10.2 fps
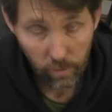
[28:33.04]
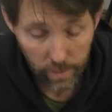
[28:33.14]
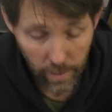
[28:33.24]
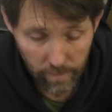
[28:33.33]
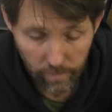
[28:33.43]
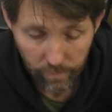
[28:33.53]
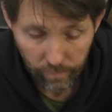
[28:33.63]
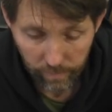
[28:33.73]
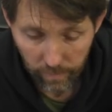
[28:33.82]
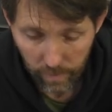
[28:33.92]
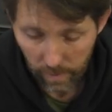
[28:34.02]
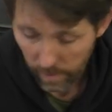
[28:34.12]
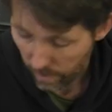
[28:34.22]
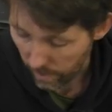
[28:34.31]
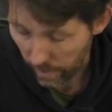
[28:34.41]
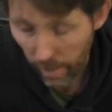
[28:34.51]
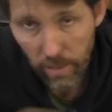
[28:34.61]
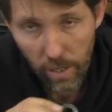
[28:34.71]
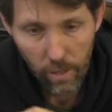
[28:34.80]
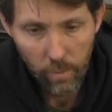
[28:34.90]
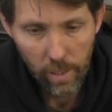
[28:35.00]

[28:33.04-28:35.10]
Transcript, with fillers: I've looked at it, I can actually only